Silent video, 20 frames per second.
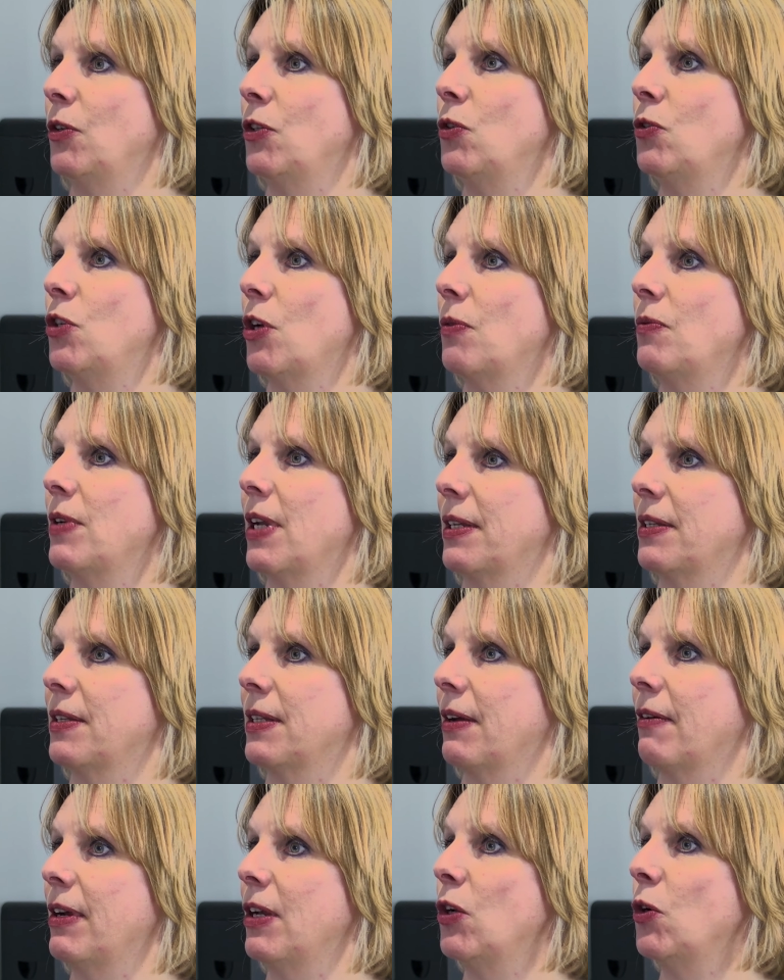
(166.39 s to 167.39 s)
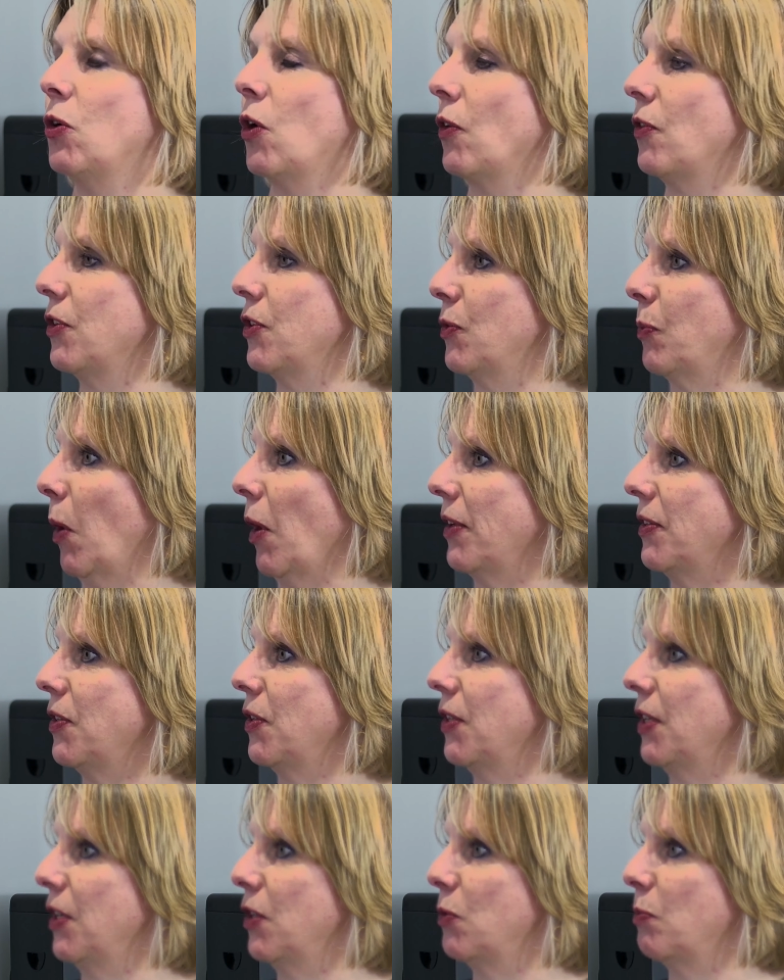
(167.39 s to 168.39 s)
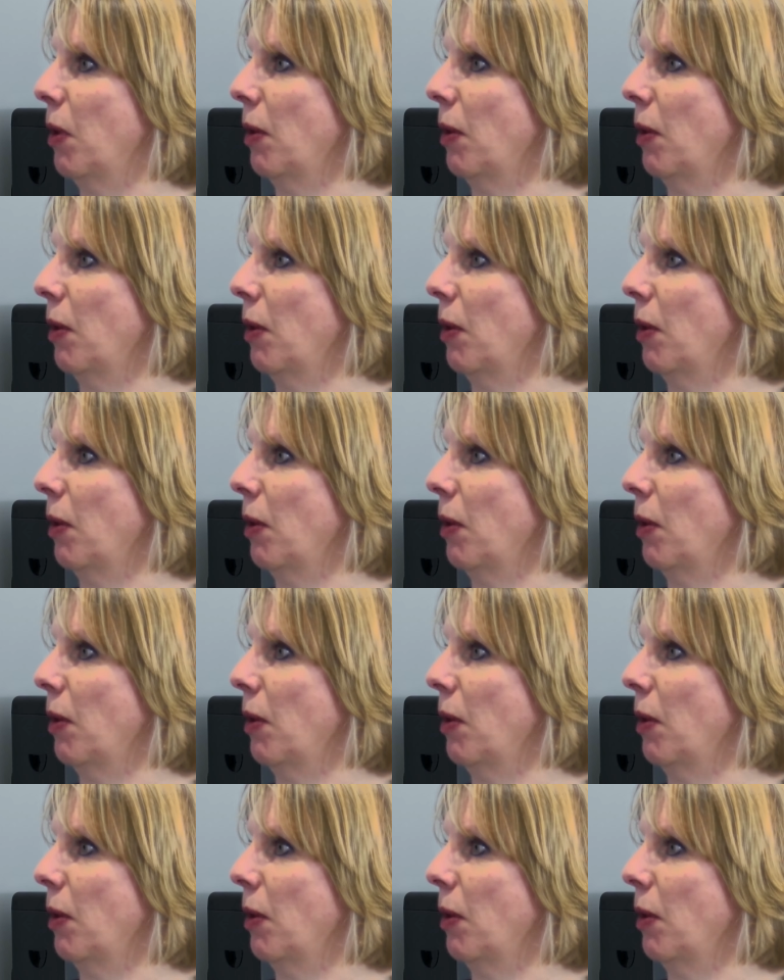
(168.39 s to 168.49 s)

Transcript: you don't necessarily look on the spine to see who's